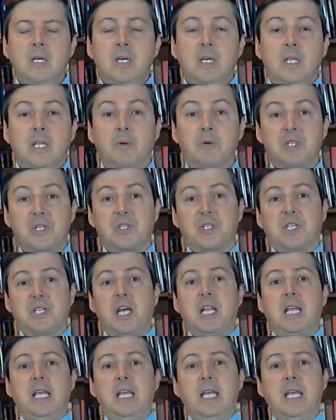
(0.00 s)
There was a
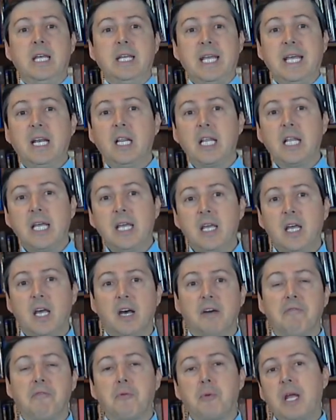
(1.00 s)
study in Italy
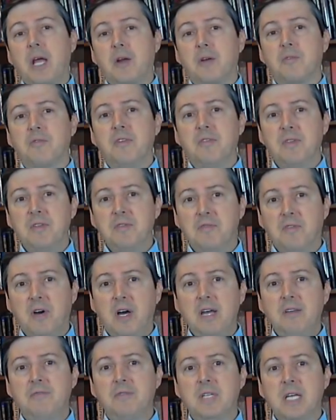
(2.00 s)
of
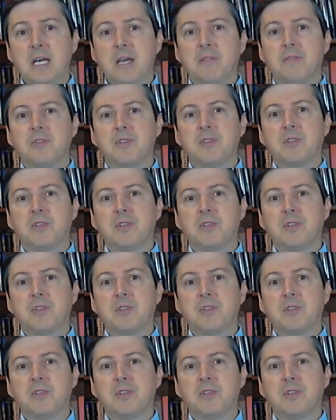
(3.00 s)
355 deaths